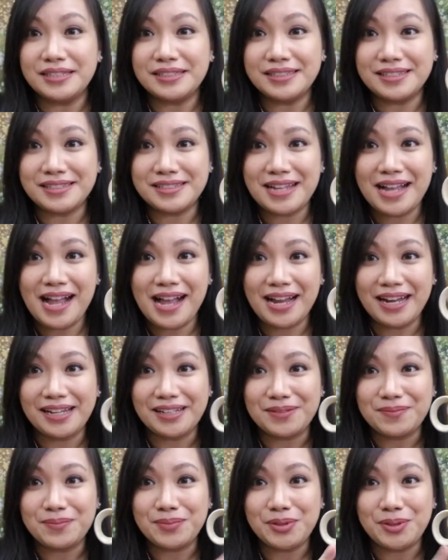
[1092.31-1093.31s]

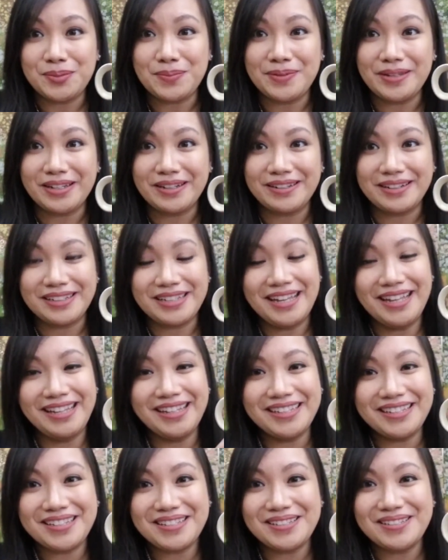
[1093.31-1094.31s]
design, blueberry?
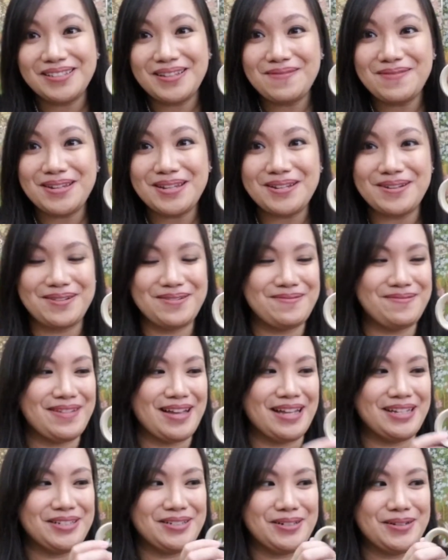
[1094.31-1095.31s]
You let me know,
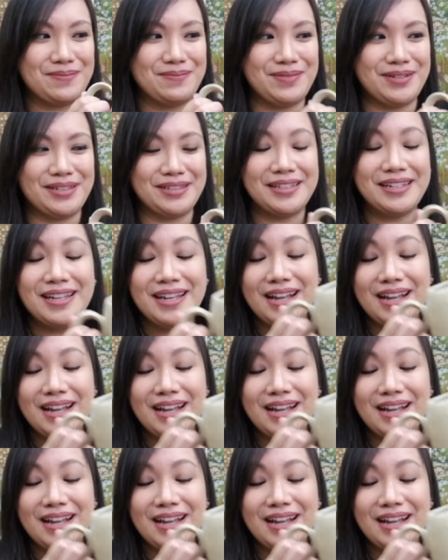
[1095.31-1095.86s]
Patrick, but